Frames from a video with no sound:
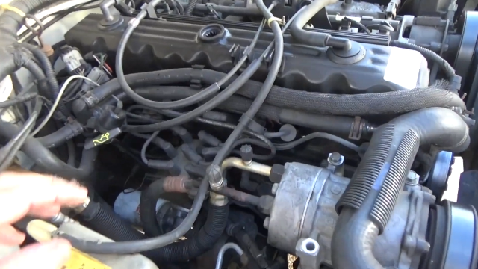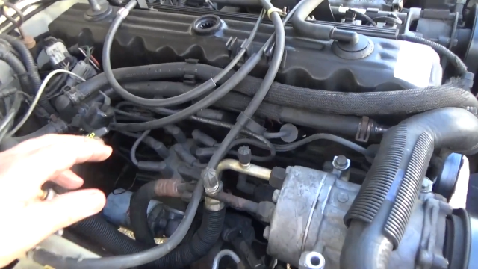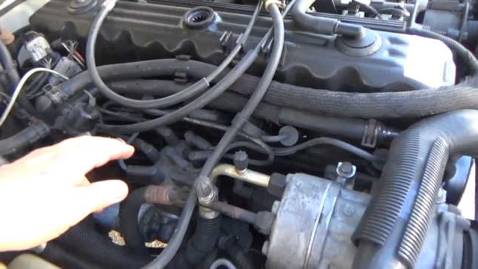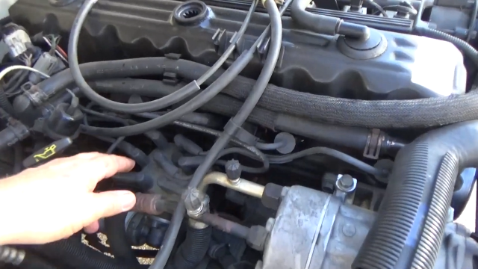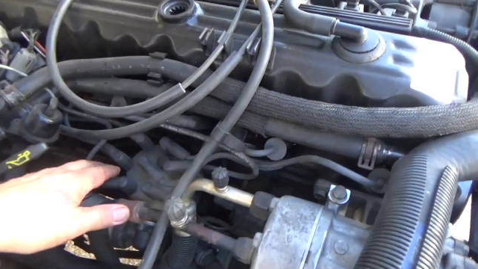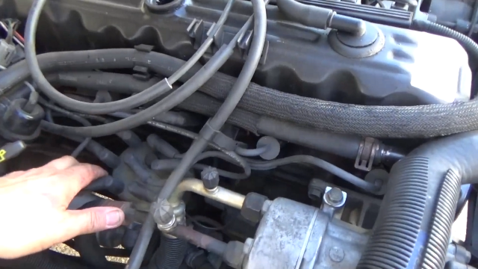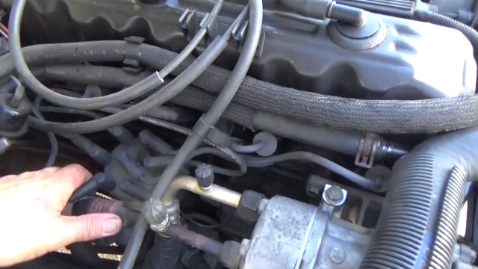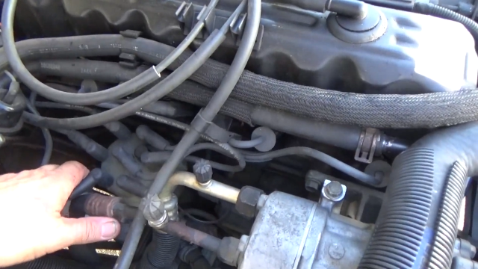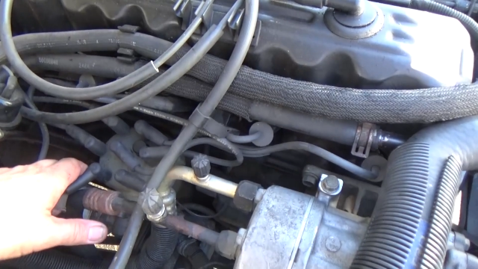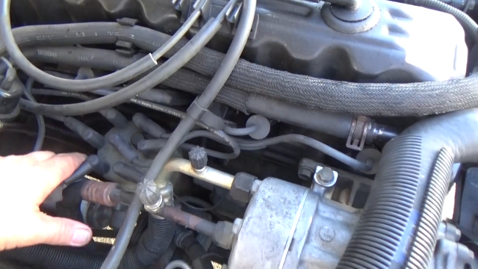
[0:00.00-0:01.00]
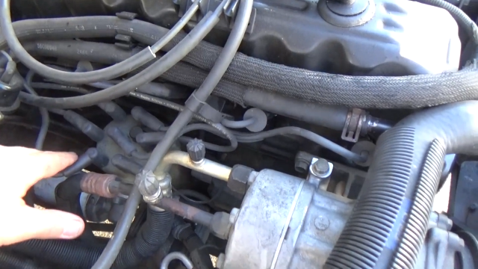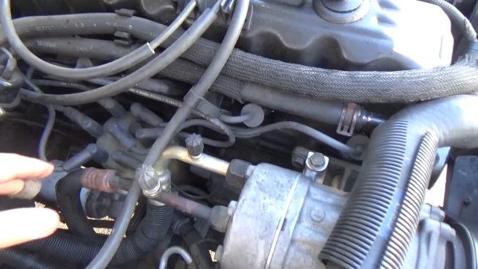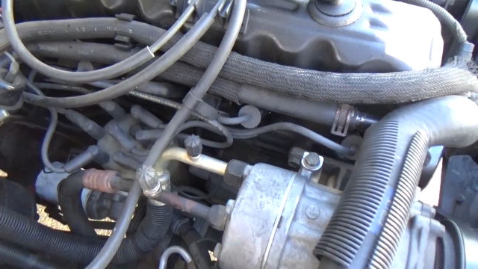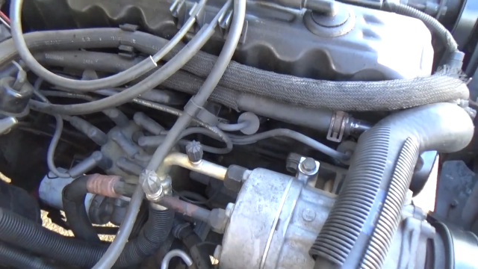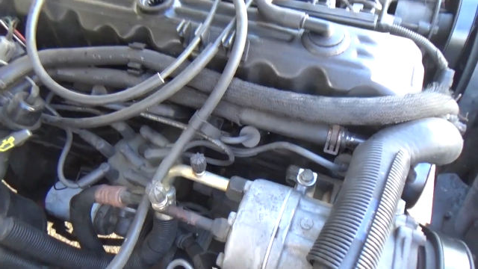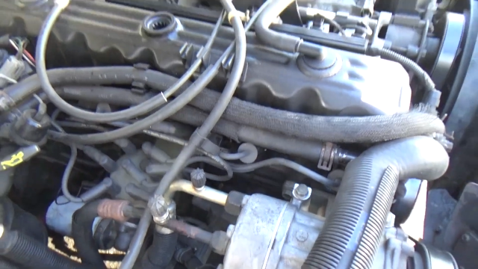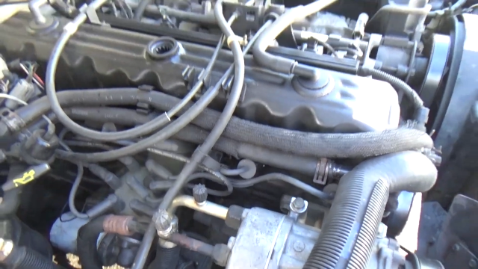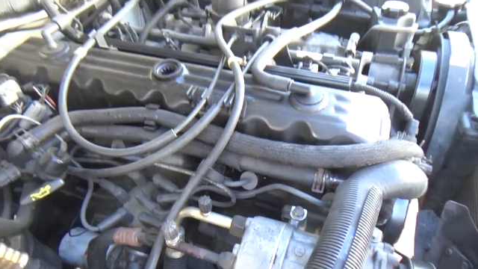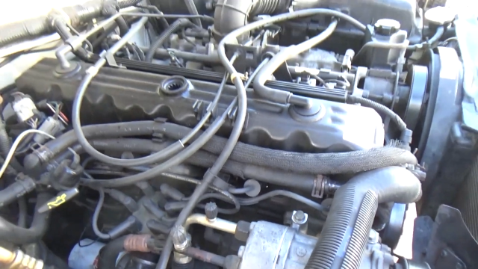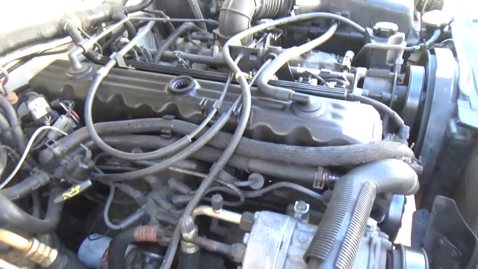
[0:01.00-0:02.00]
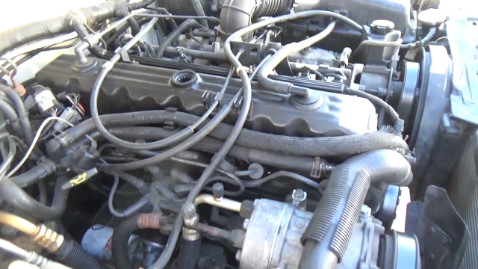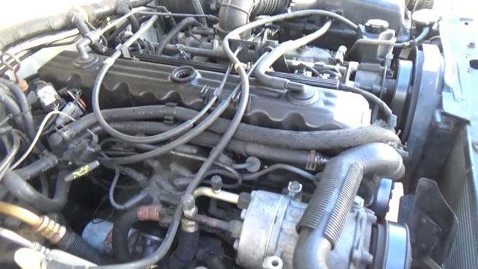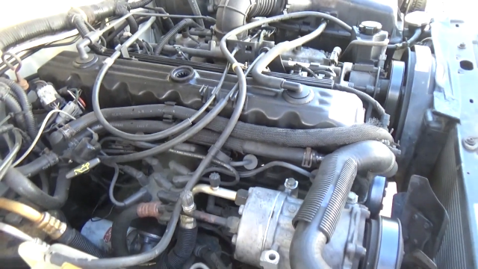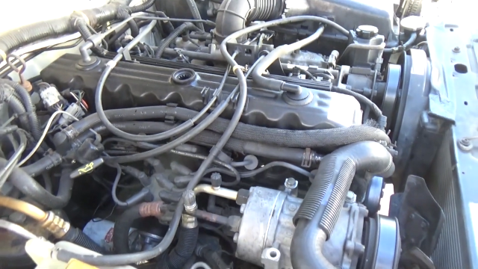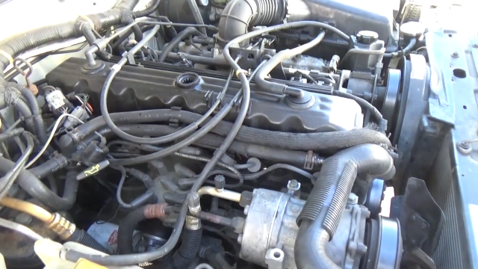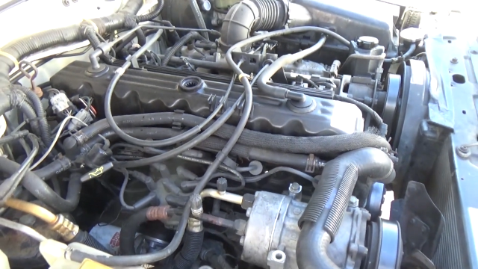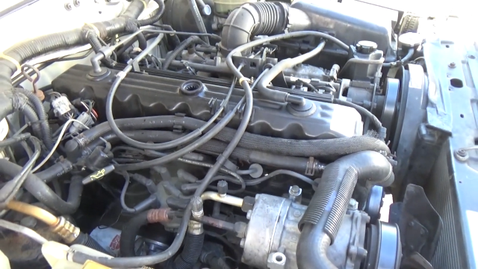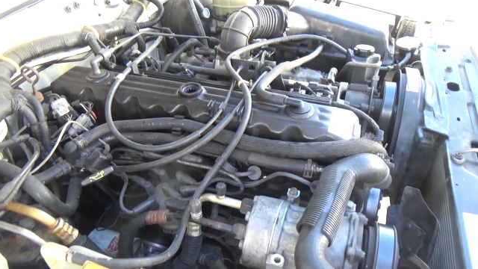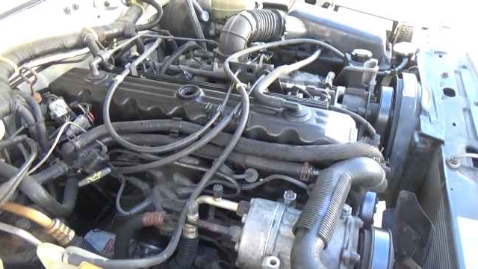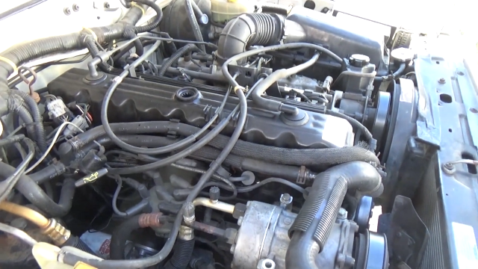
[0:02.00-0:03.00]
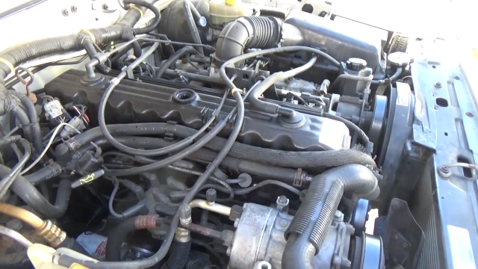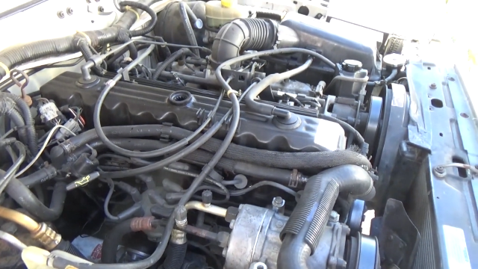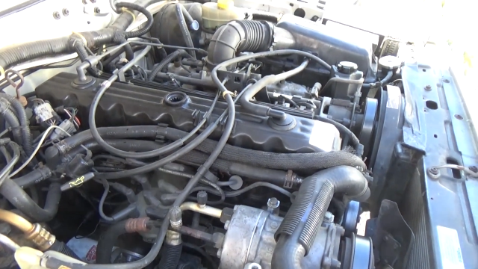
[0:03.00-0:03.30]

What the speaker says: (no speaker visible)